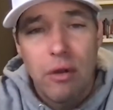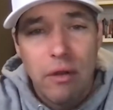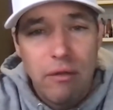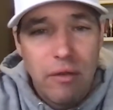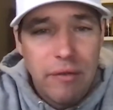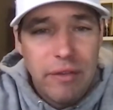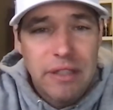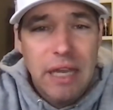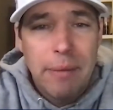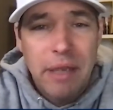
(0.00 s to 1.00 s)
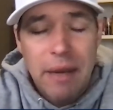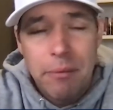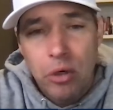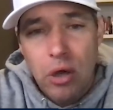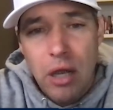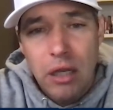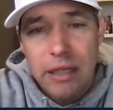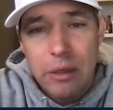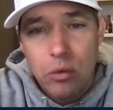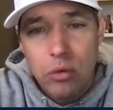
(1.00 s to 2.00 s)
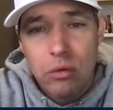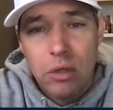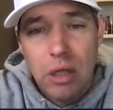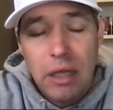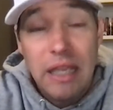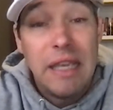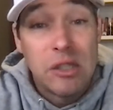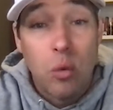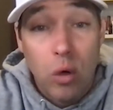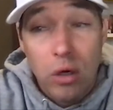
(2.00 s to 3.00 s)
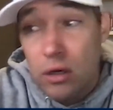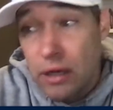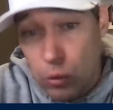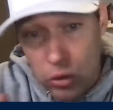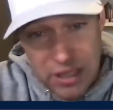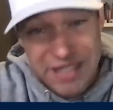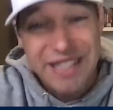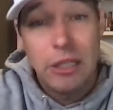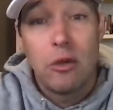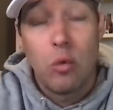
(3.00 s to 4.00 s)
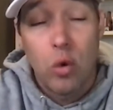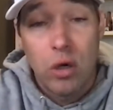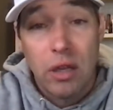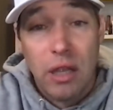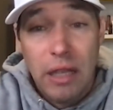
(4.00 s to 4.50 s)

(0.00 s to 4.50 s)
the time he had Moraga, he is a worker. He will continue to work.